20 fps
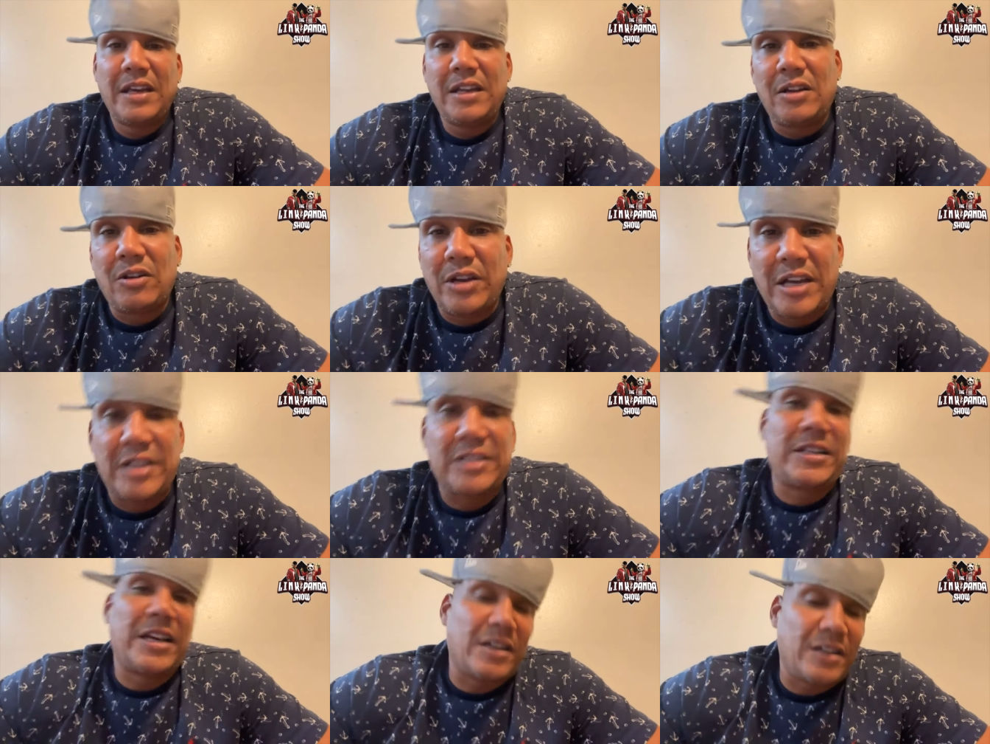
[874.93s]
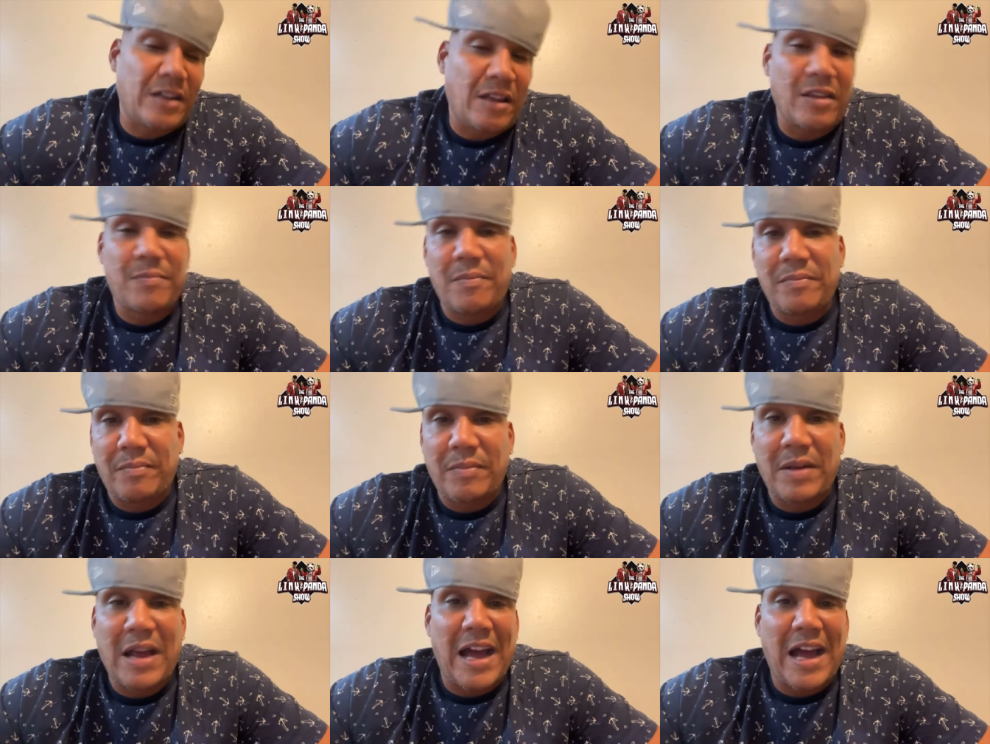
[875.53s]
You know, he could take another
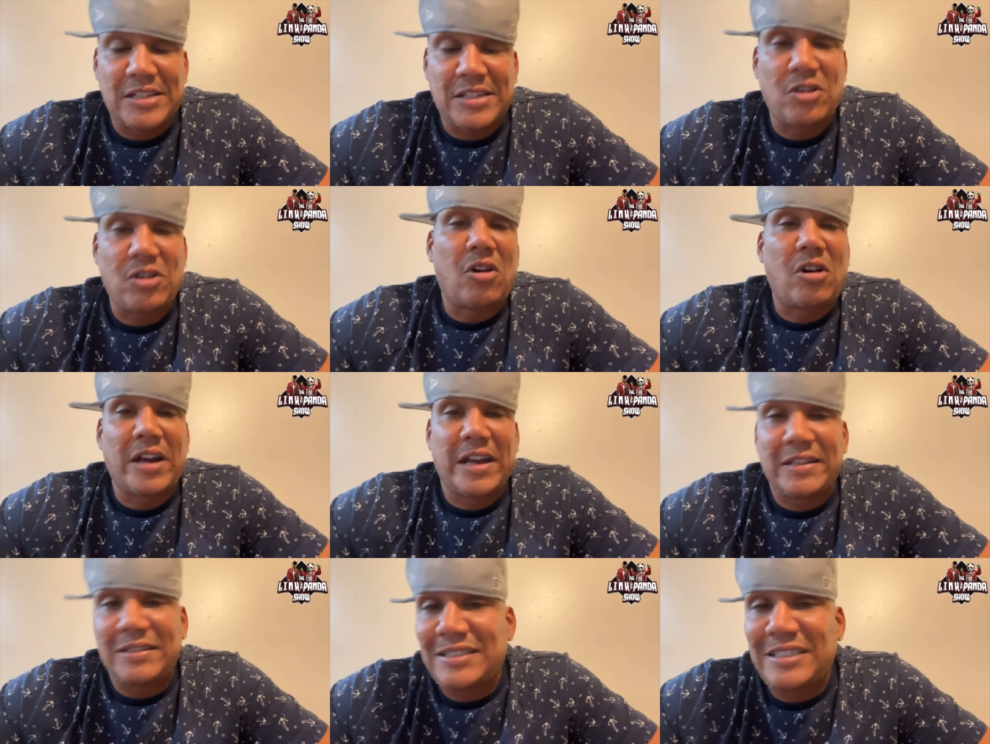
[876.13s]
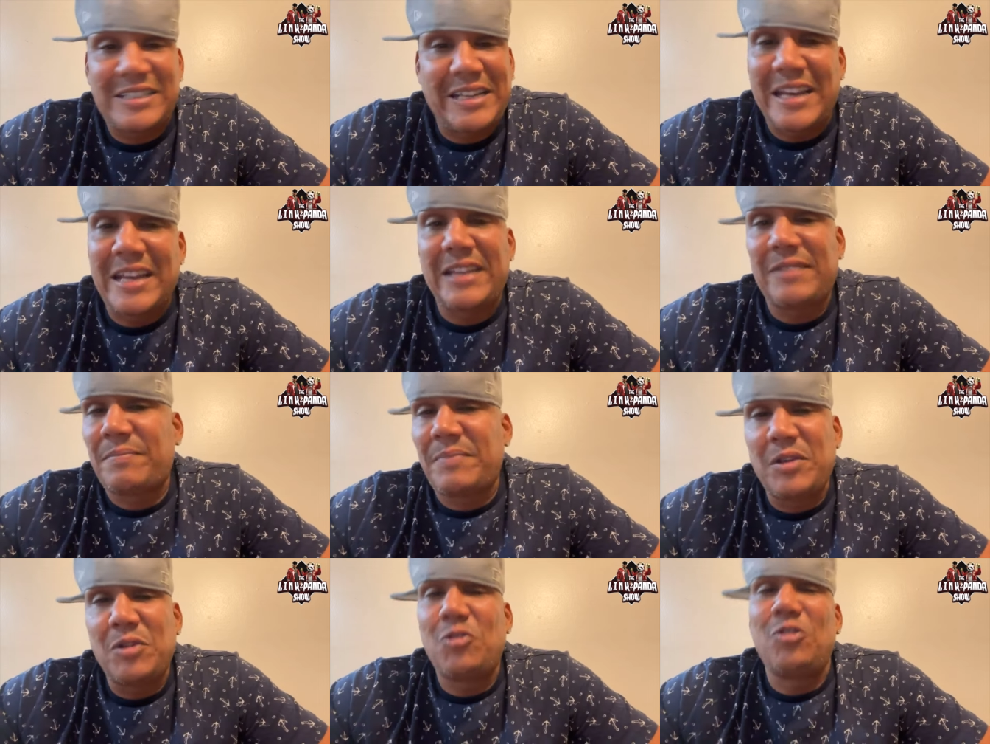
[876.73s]
guy's song and
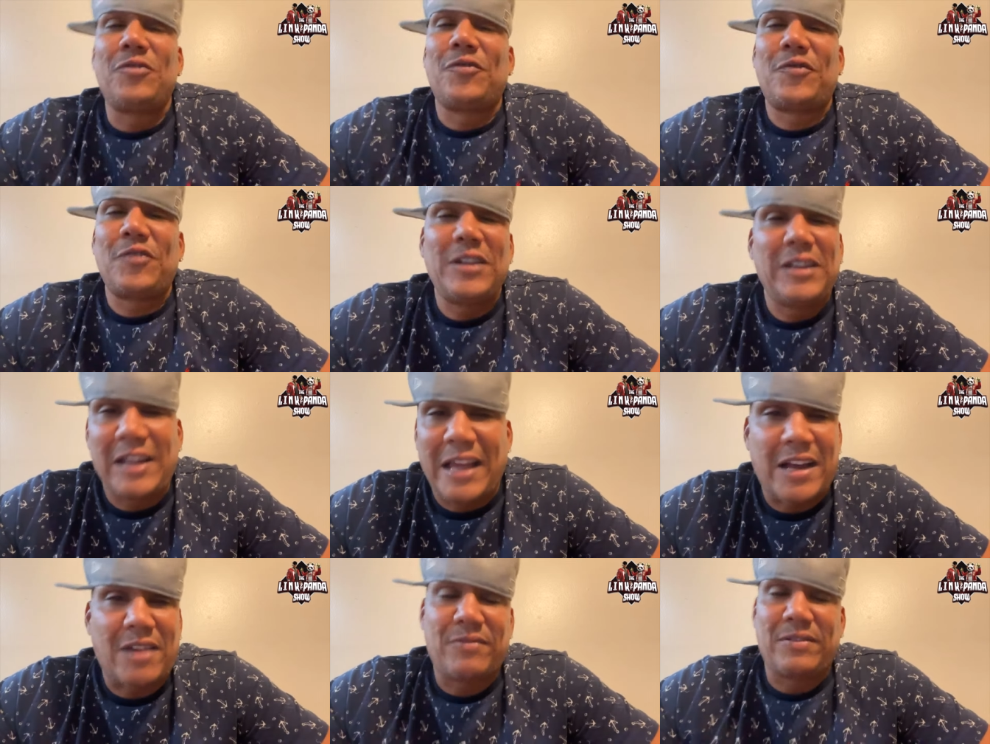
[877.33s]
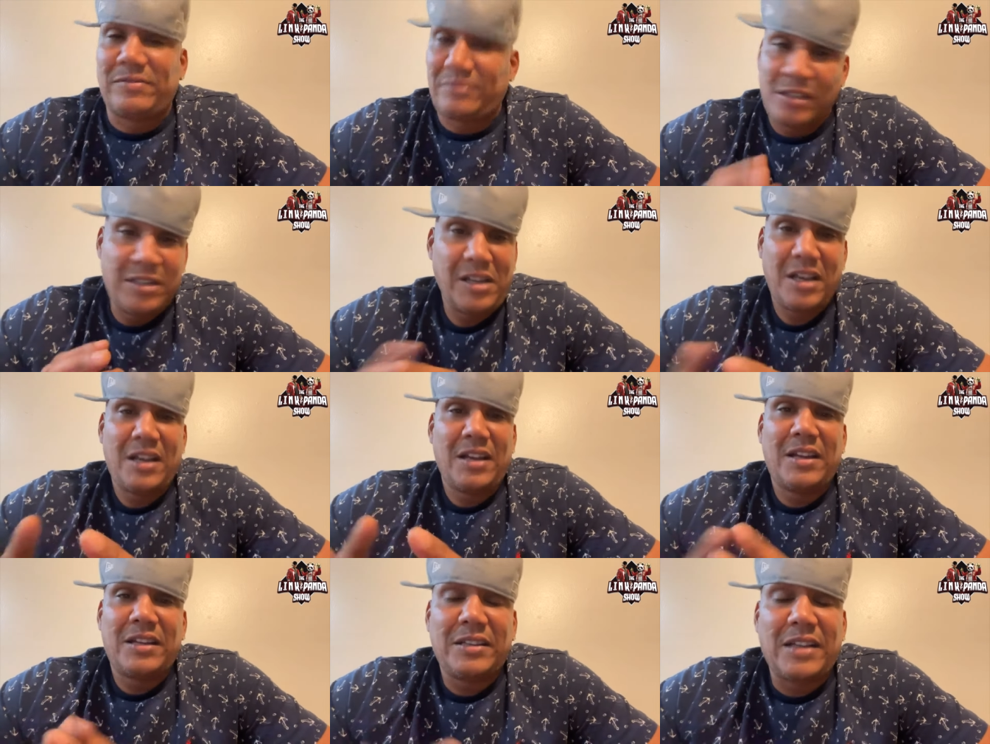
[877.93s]
sing it beautifully like
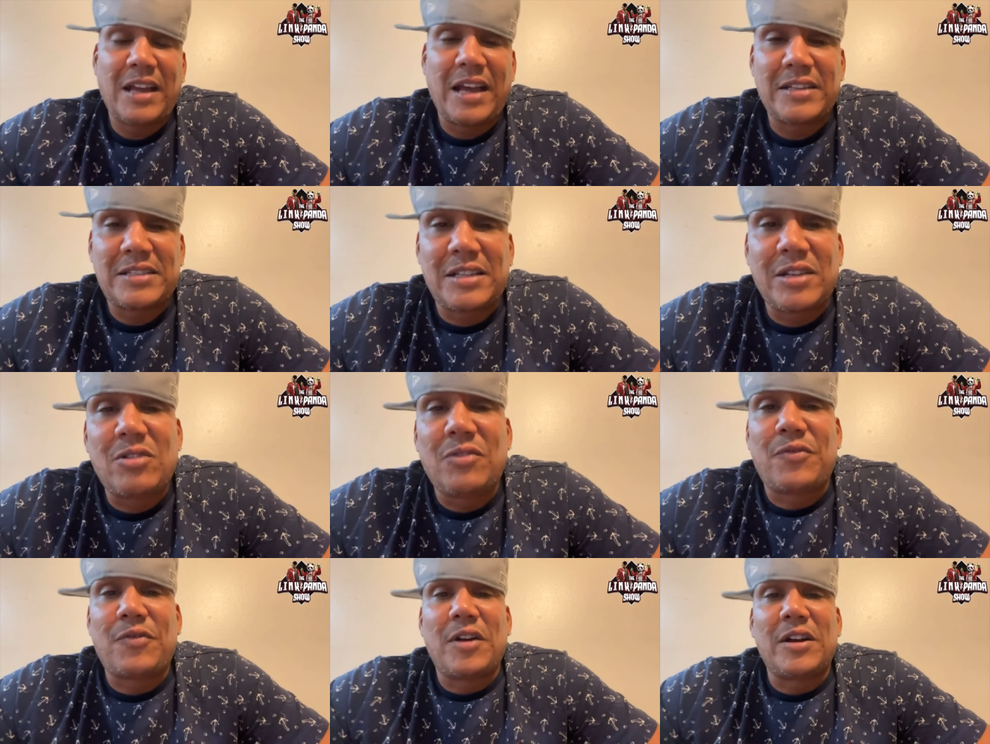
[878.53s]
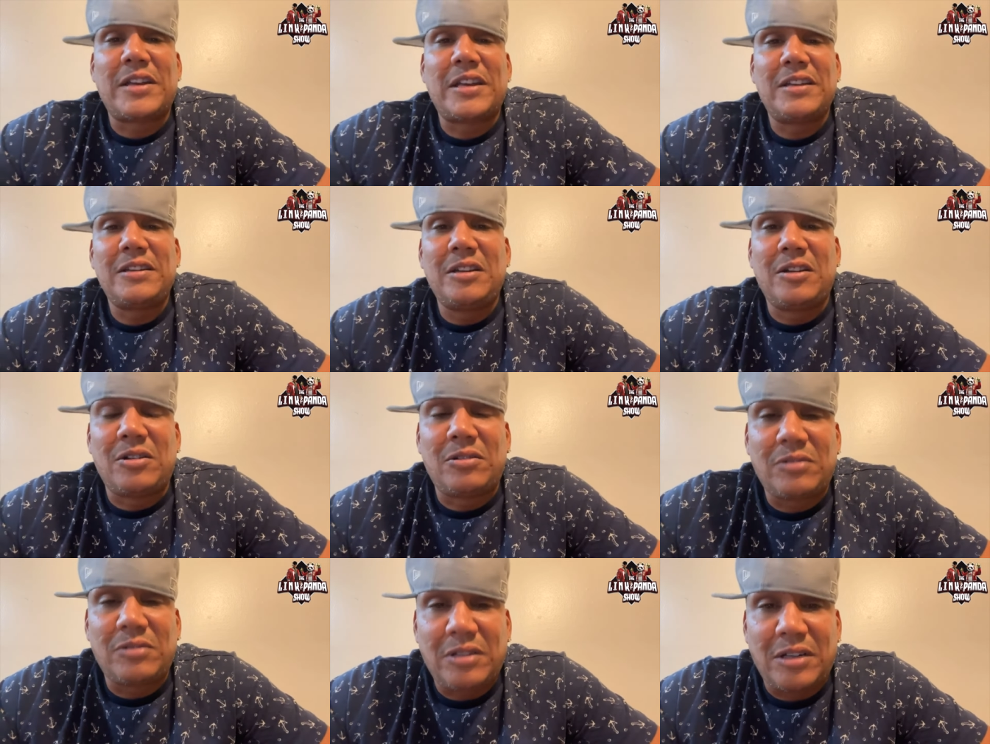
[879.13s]
a nice little fucking,
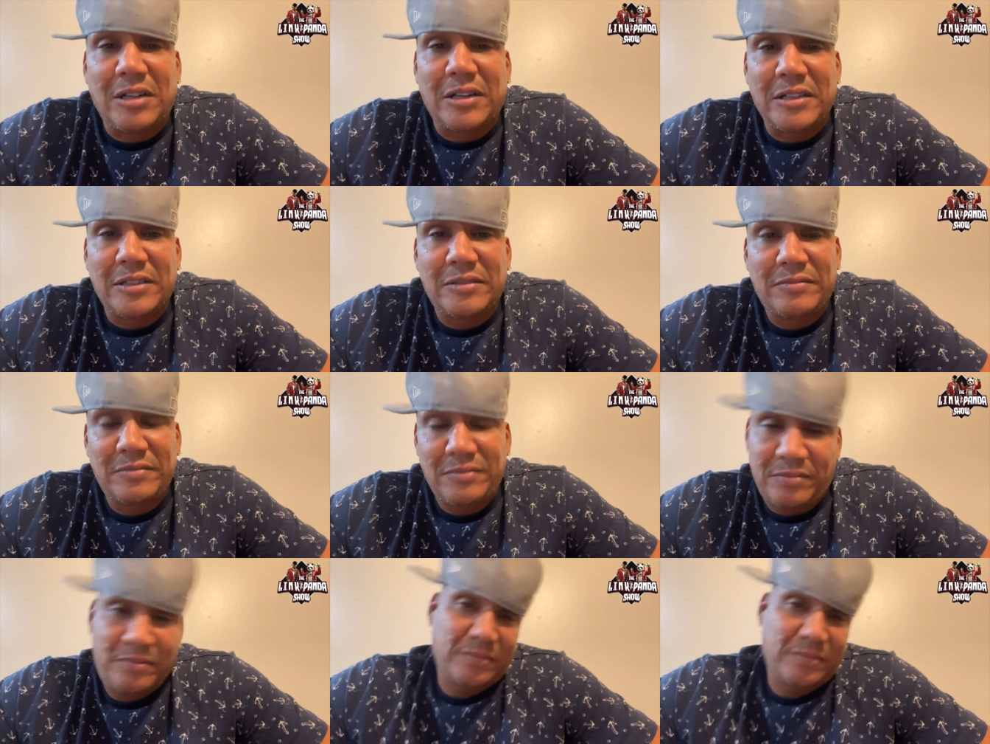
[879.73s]
you know, uh,